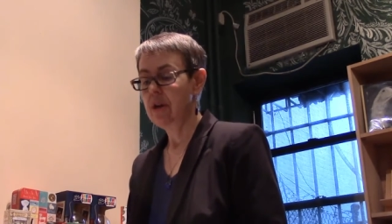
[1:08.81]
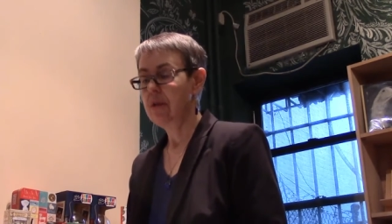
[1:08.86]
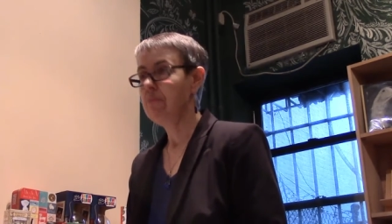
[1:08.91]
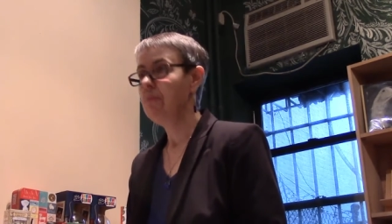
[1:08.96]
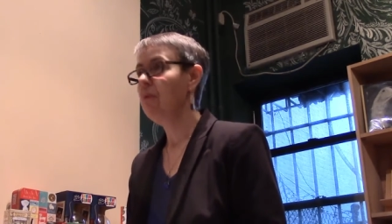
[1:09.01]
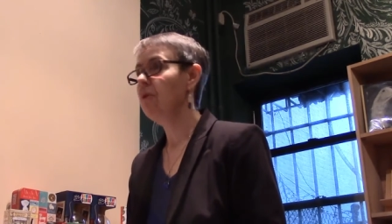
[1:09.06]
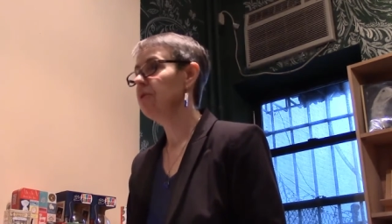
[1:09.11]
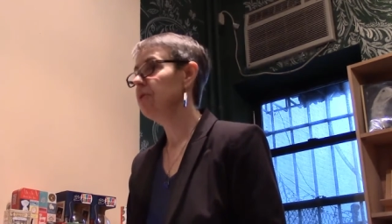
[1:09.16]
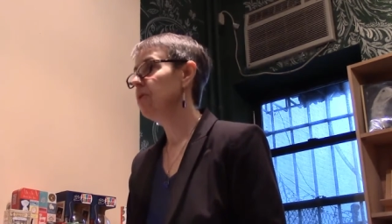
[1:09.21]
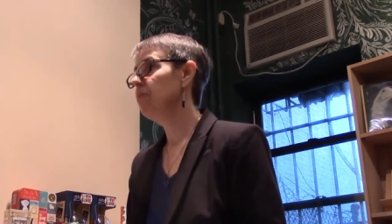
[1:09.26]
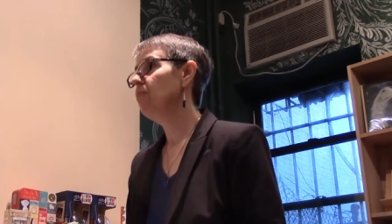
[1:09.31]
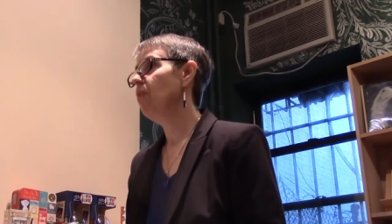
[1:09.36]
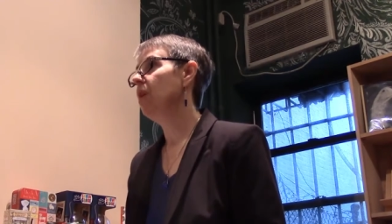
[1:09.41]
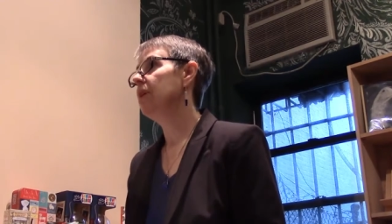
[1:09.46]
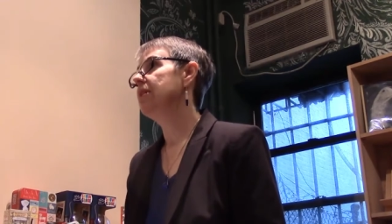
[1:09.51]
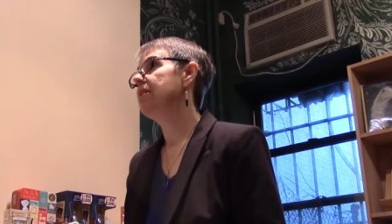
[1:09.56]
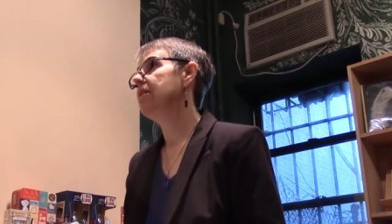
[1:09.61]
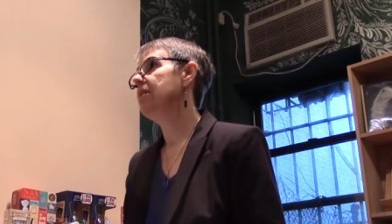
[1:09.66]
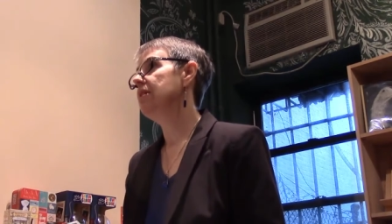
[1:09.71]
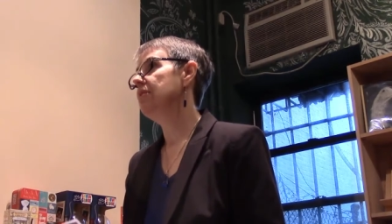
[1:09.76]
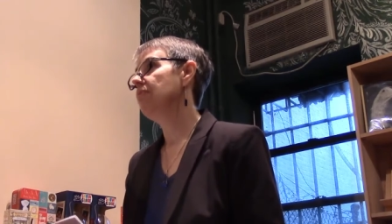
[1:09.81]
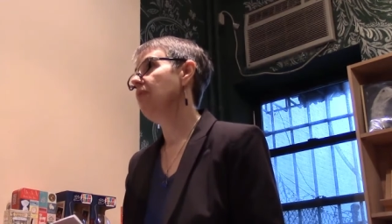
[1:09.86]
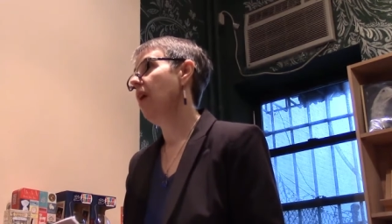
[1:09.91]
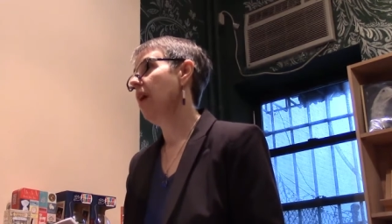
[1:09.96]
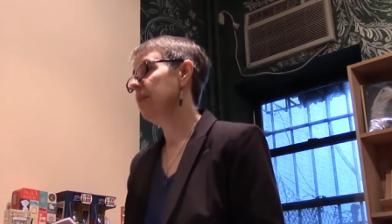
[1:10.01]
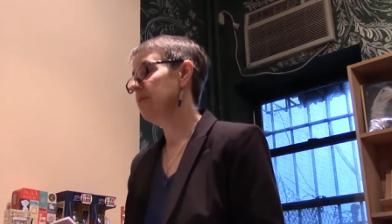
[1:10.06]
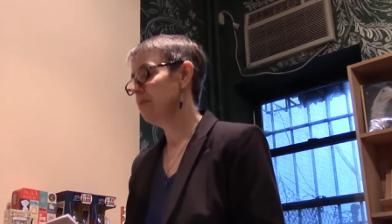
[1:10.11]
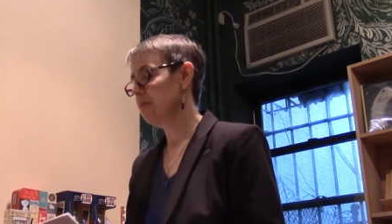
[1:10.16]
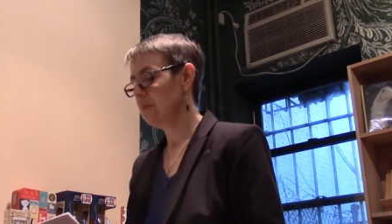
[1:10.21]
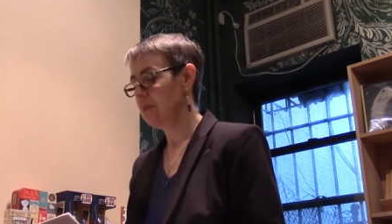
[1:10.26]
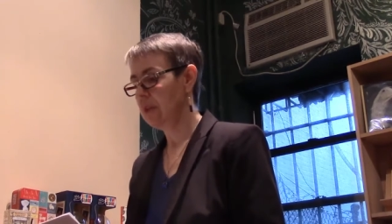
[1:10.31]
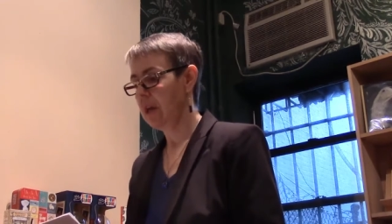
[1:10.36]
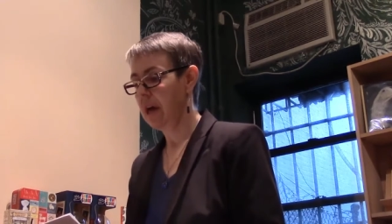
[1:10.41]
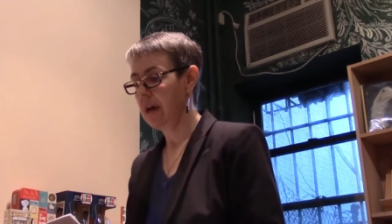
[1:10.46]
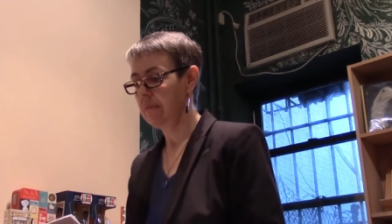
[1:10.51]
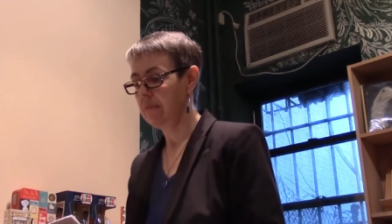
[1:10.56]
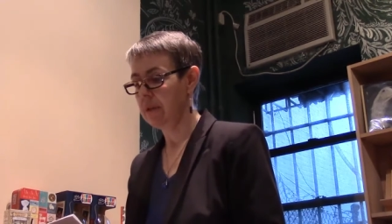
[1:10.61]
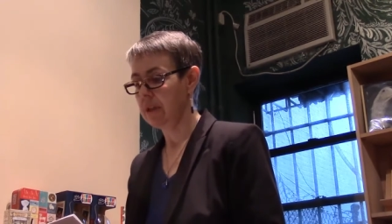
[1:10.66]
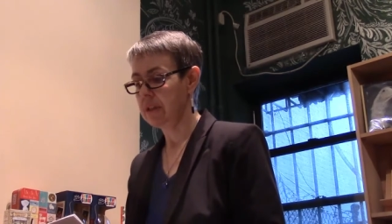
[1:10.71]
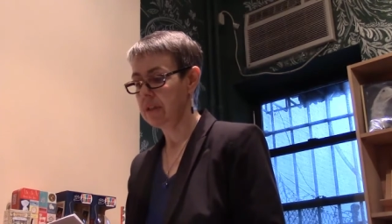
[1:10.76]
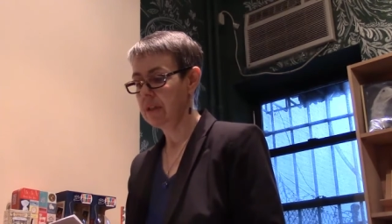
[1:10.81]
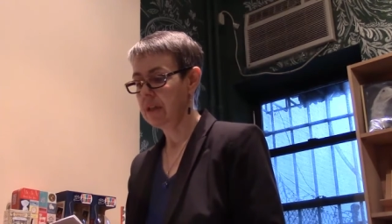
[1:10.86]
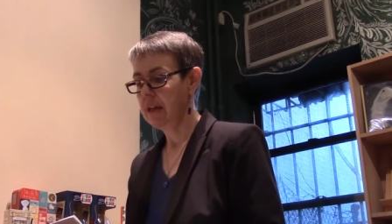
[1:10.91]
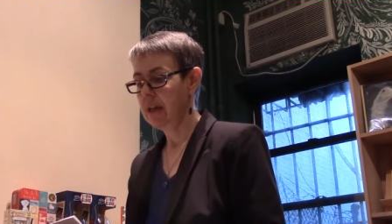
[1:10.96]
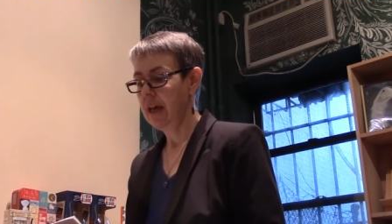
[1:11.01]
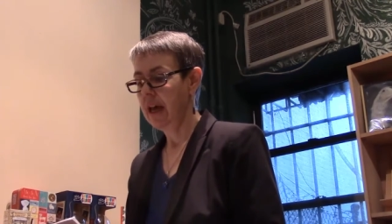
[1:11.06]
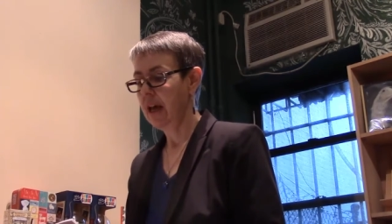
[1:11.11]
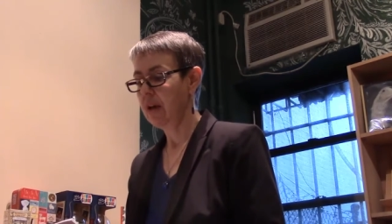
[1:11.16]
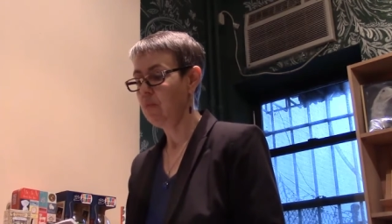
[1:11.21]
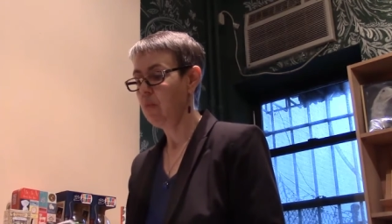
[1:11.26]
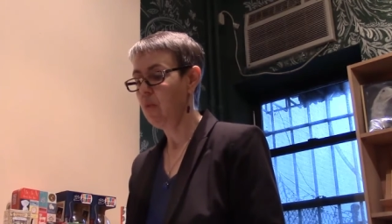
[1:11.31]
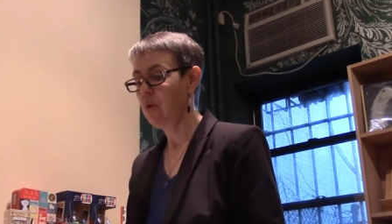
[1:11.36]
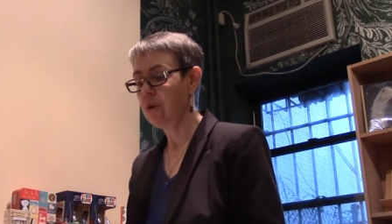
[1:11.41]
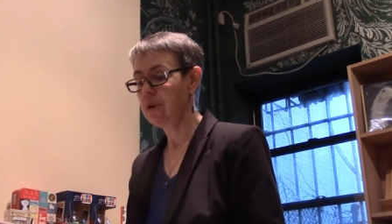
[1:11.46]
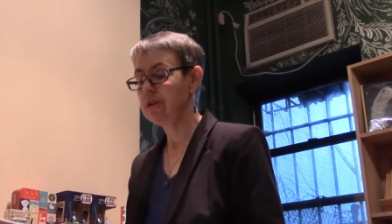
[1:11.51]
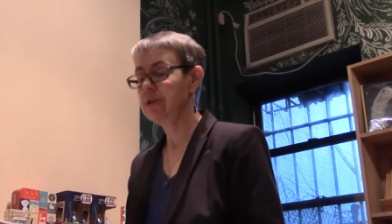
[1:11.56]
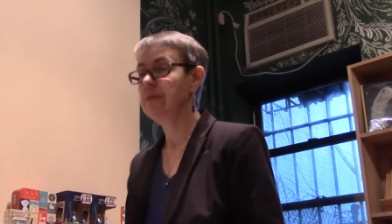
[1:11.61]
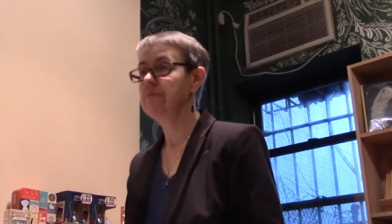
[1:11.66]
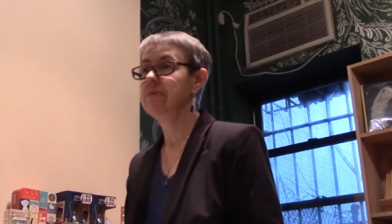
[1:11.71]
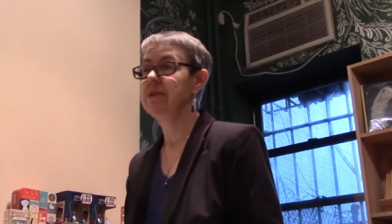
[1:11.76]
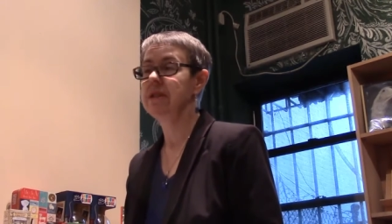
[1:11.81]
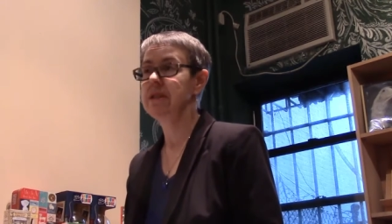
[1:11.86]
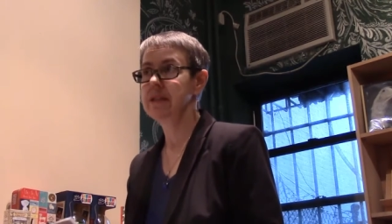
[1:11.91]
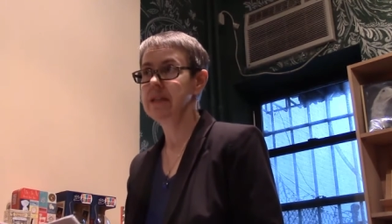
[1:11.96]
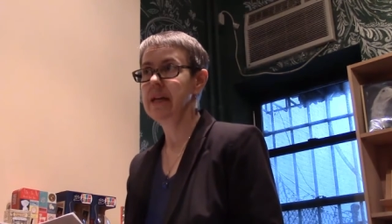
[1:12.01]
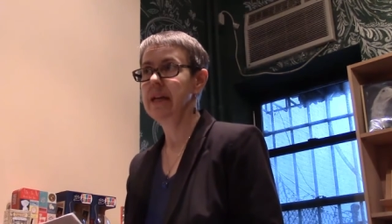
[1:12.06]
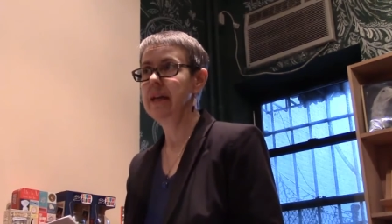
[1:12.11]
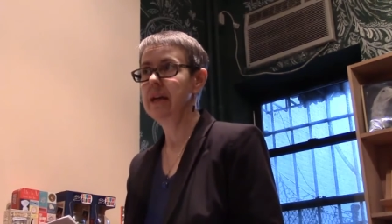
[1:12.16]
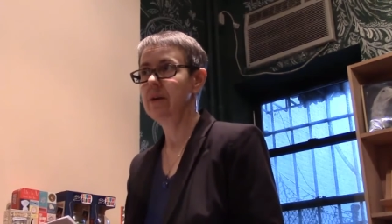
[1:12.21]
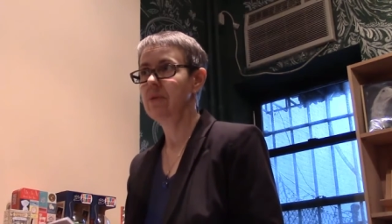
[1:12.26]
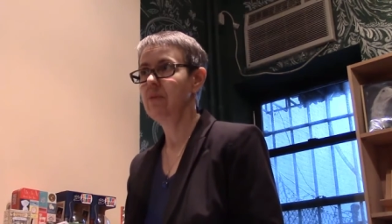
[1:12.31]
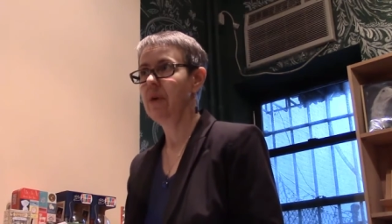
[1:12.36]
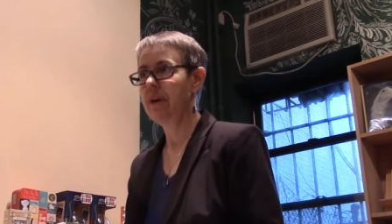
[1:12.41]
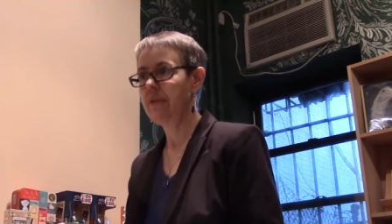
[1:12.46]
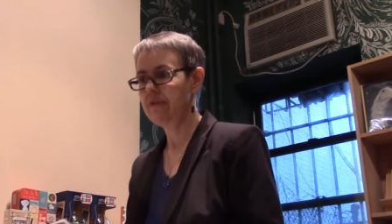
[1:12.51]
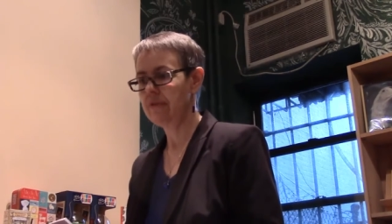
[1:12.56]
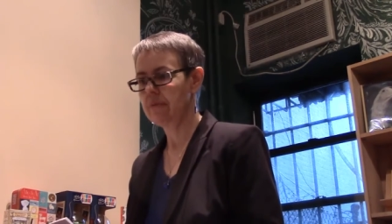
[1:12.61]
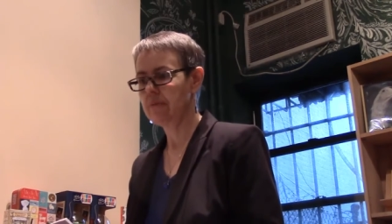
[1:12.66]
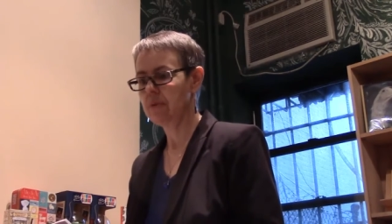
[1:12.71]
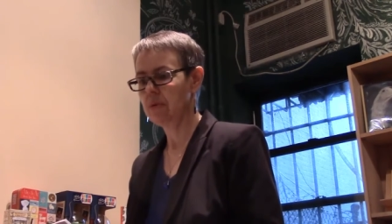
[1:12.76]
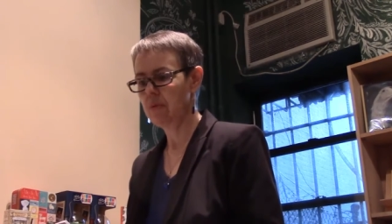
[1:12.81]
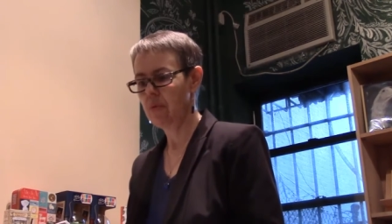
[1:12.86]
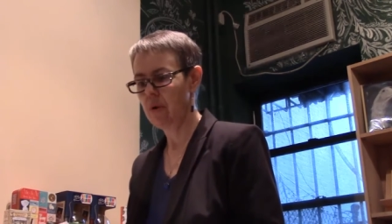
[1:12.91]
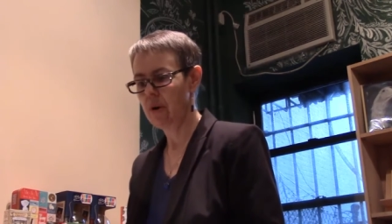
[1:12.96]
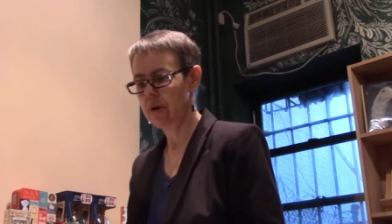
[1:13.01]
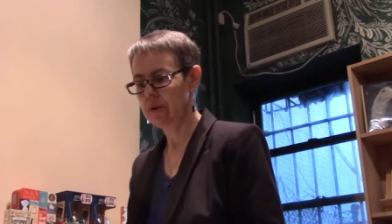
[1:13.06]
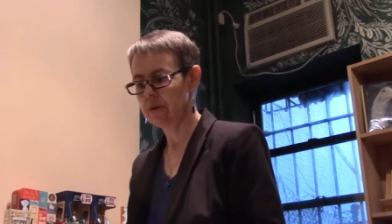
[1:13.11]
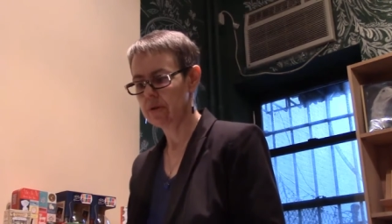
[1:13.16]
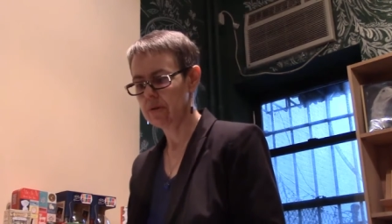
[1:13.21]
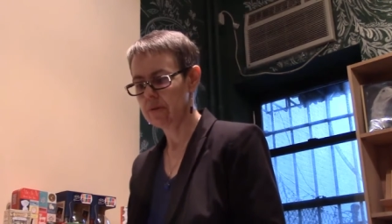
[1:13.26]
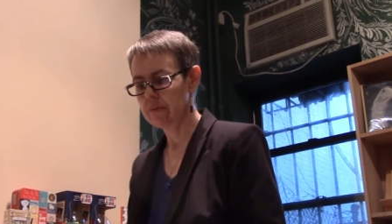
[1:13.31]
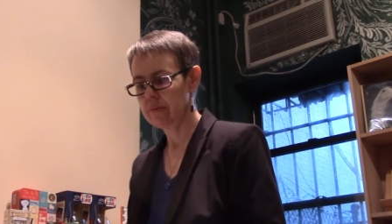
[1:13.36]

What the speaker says: More than once his father, Elimus, had warned him to stay away from the water.